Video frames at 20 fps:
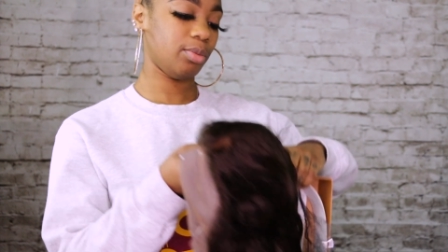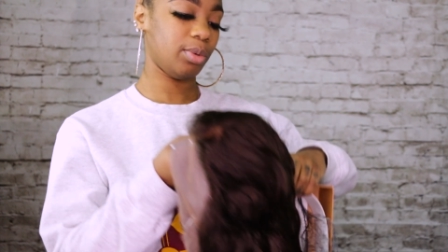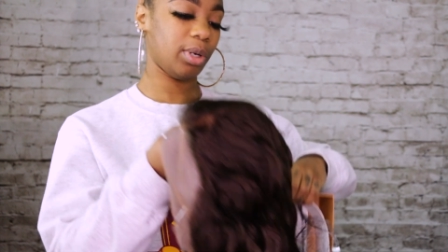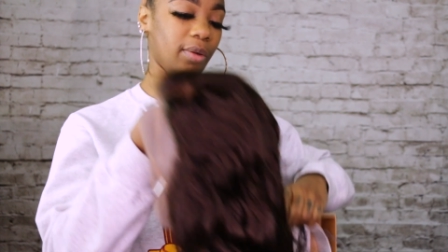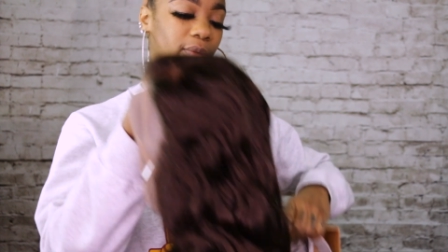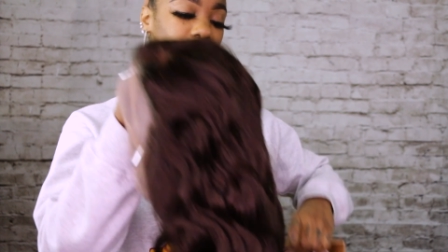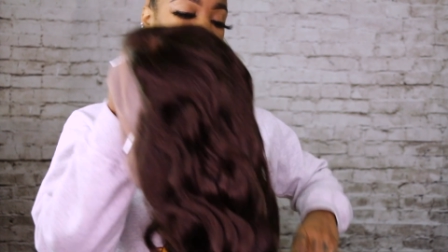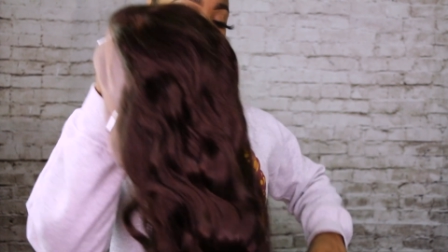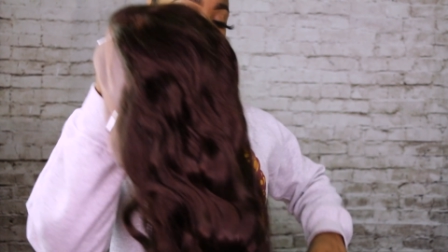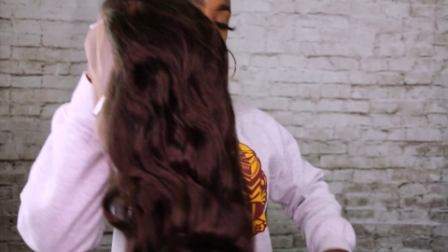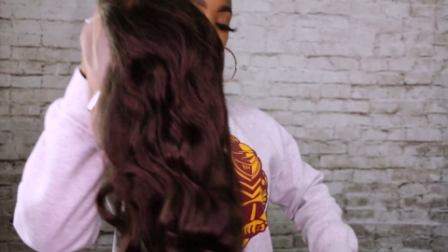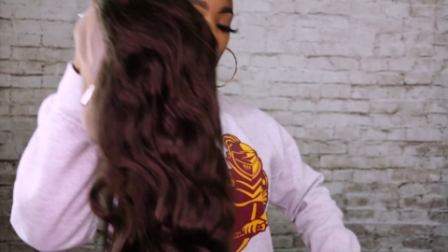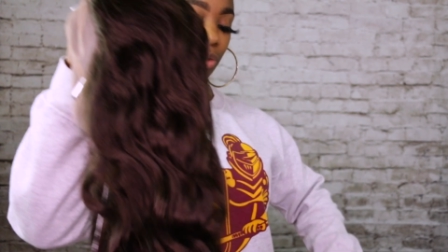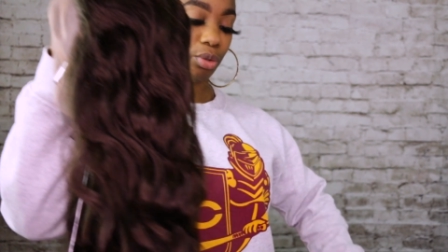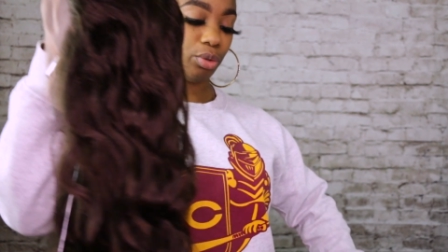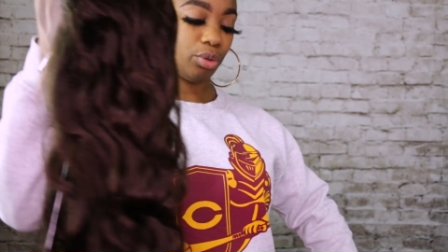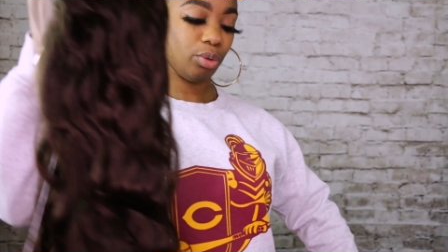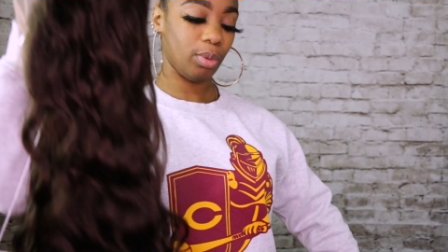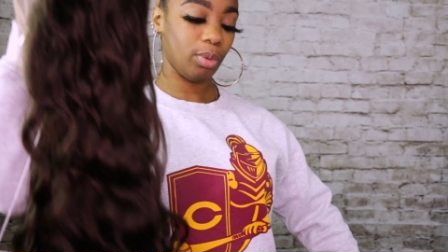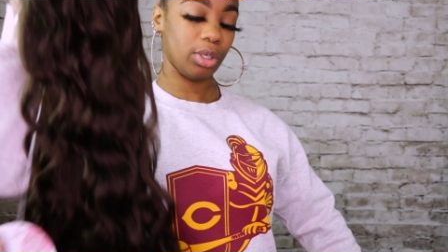whatever you want to
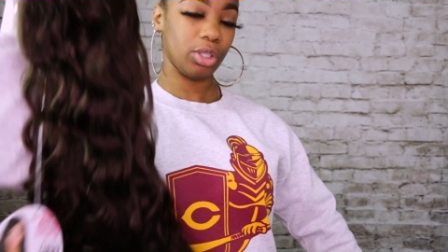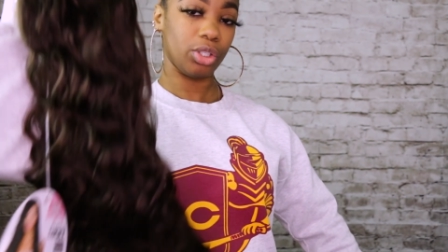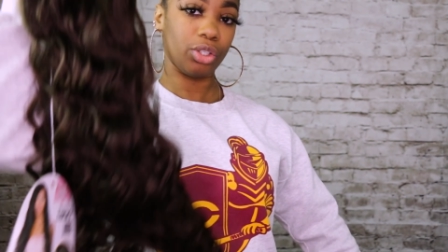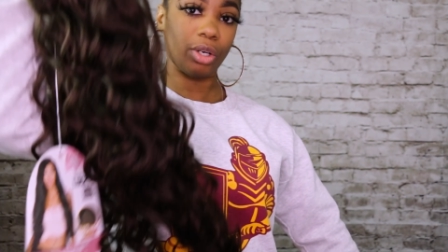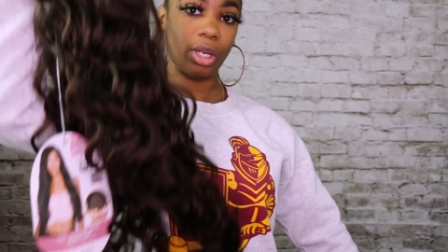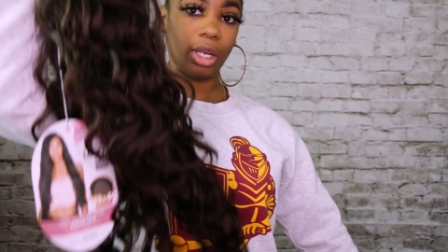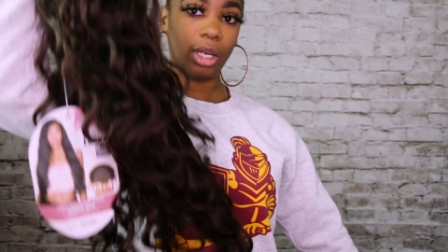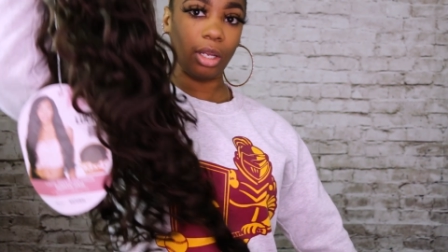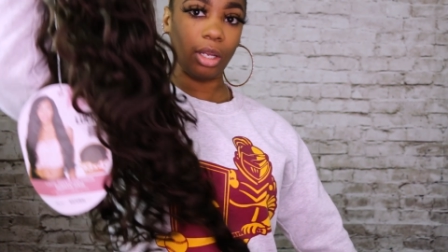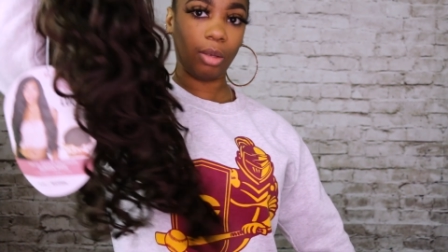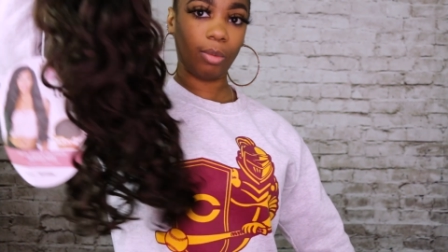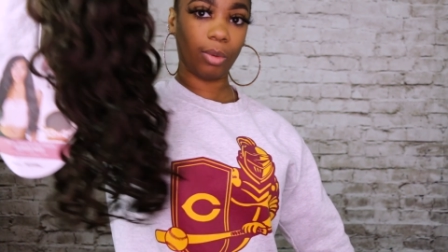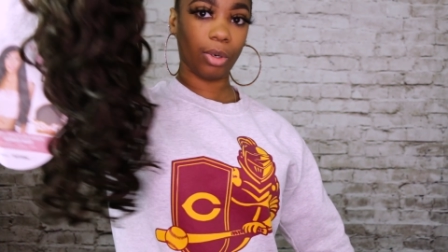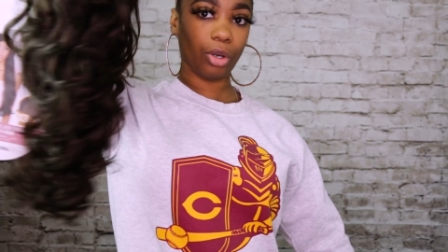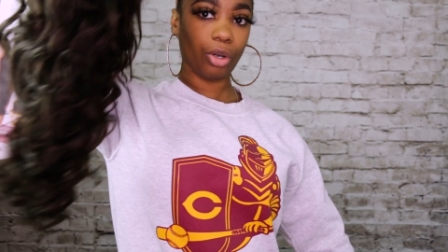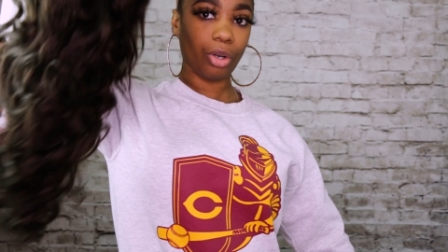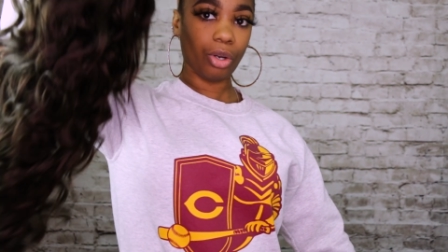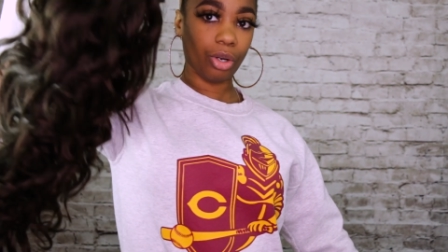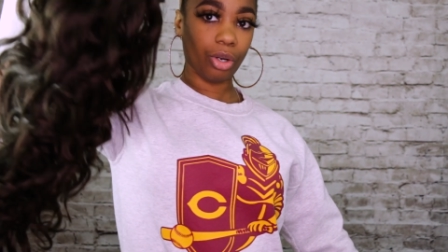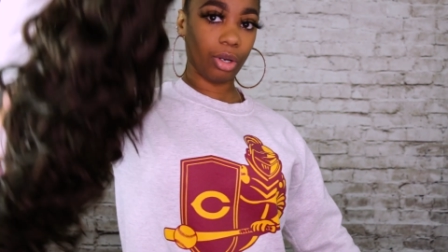do. You want to straighten it, you
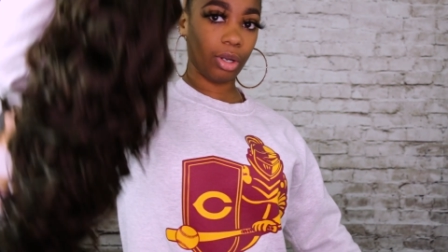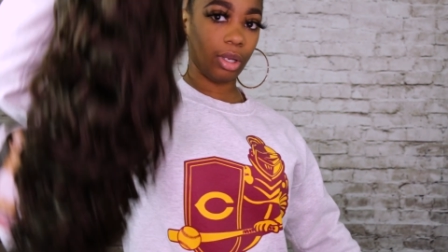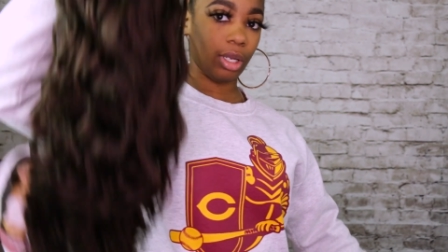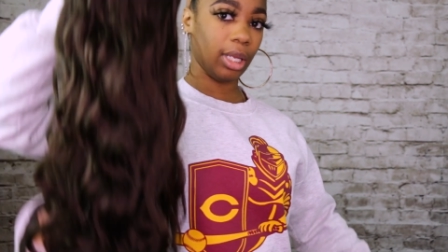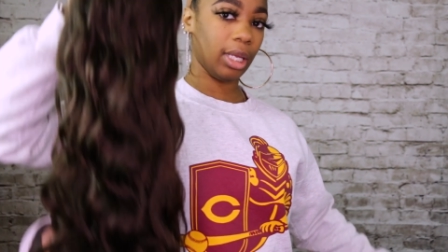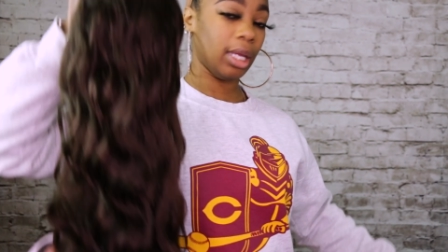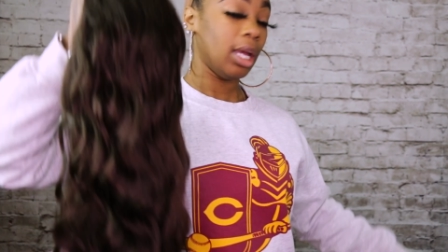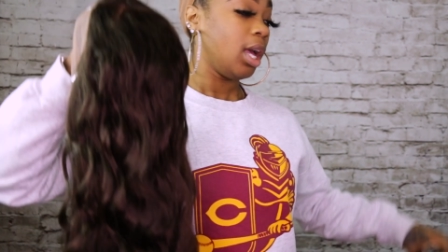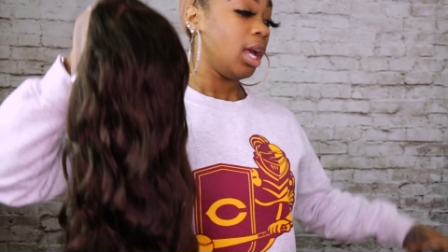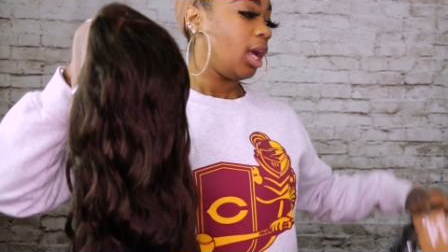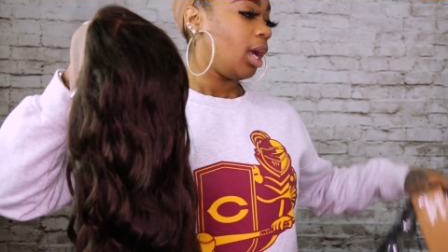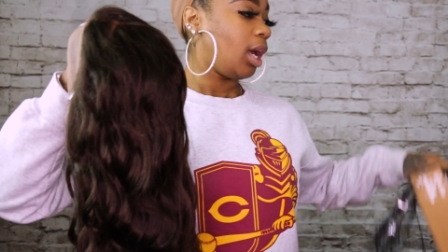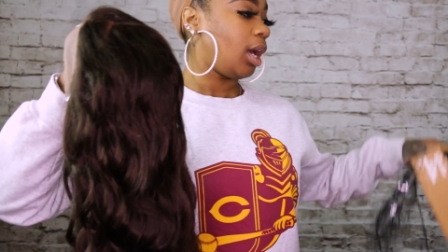want to curl it.